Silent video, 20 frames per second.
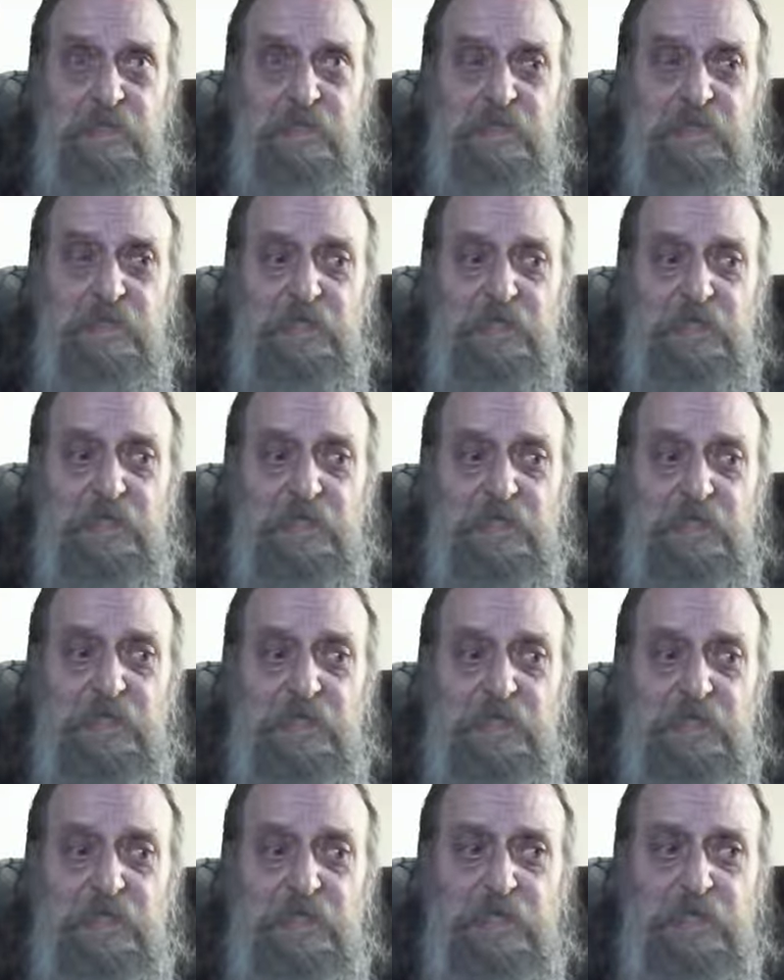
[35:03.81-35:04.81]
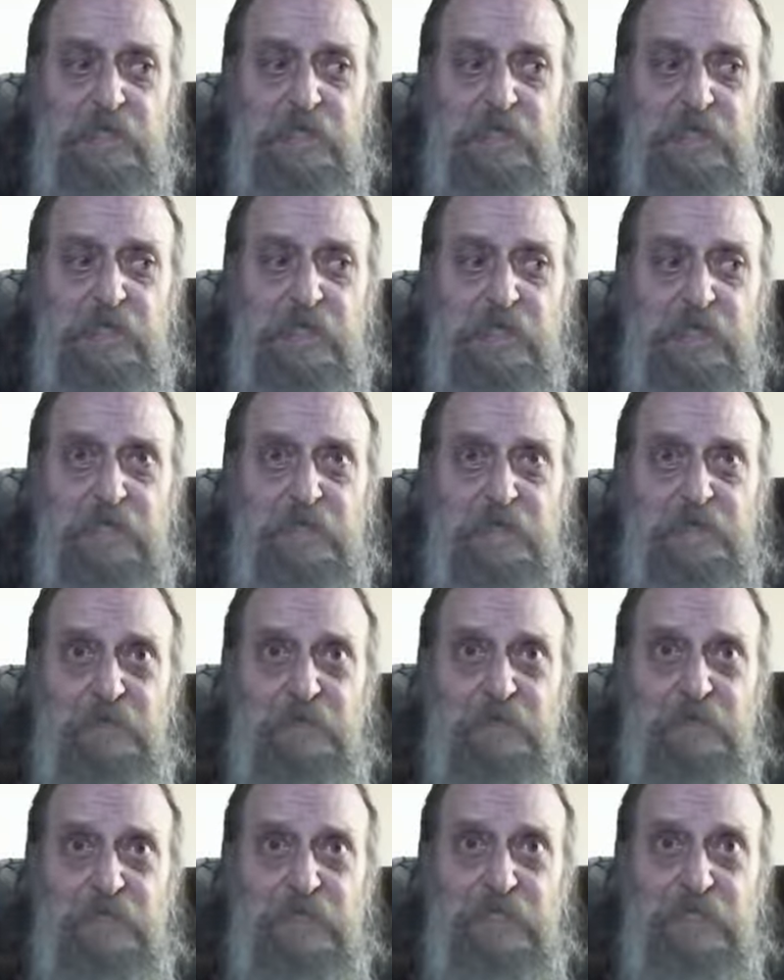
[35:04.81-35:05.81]
and I'm
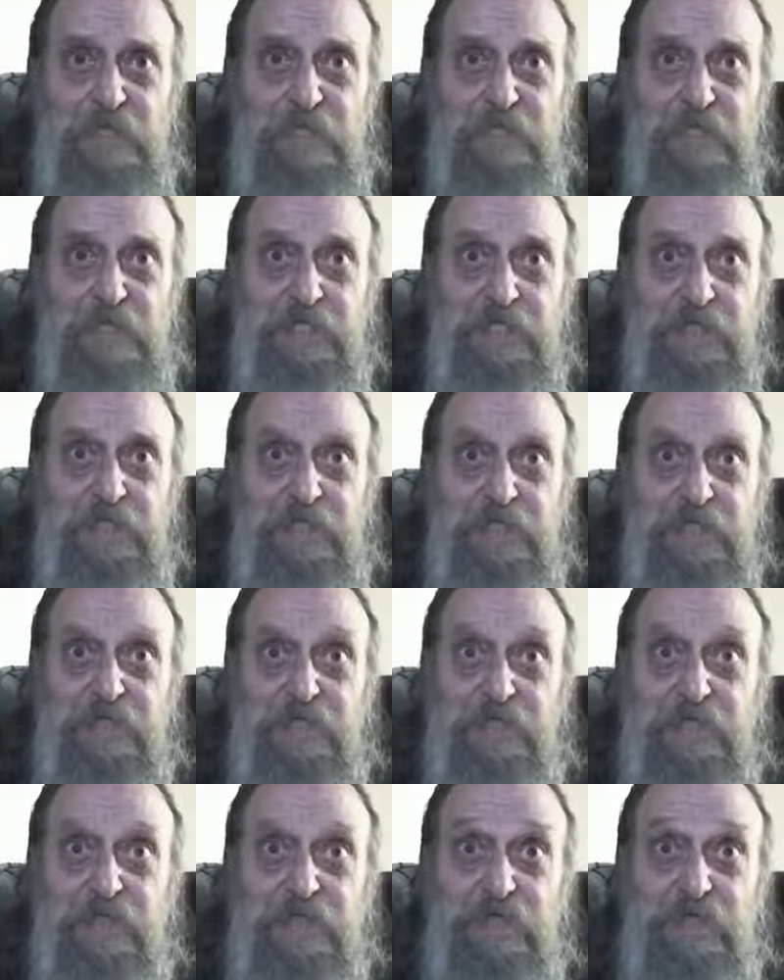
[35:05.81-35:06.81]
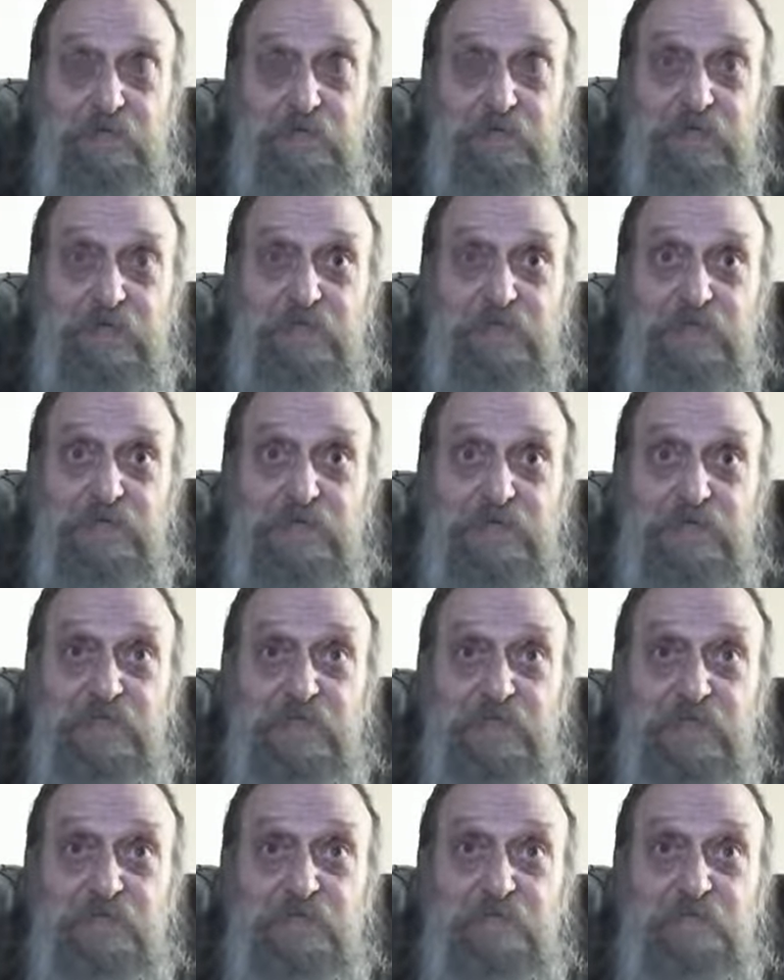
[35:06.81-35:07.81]
thinking there's going to be
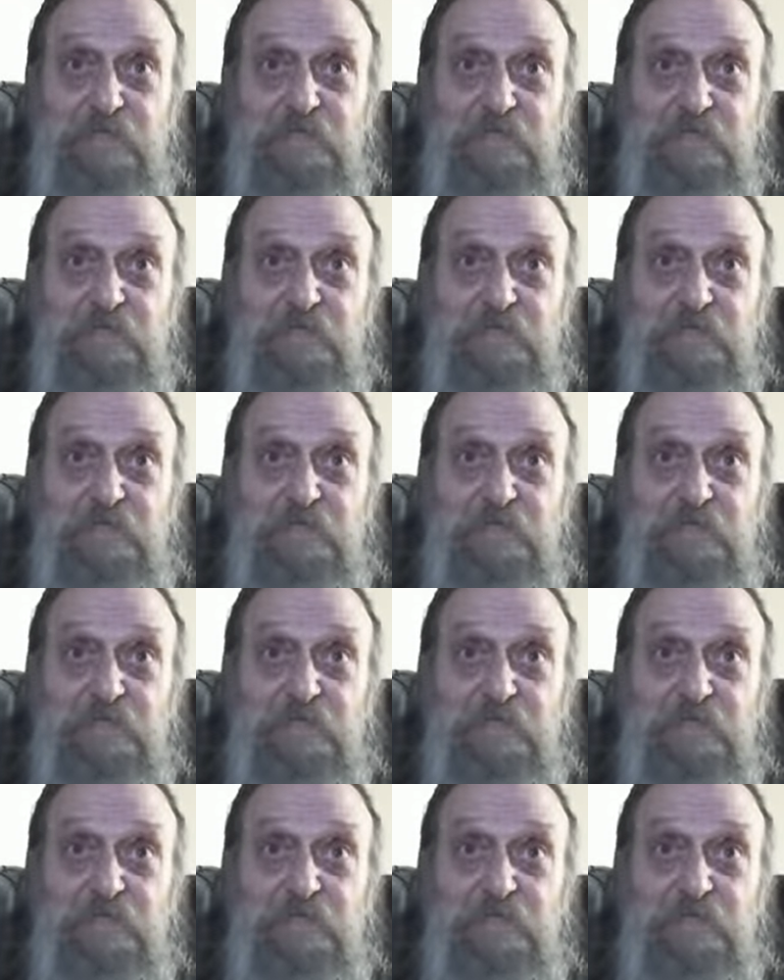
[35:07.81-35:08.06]
some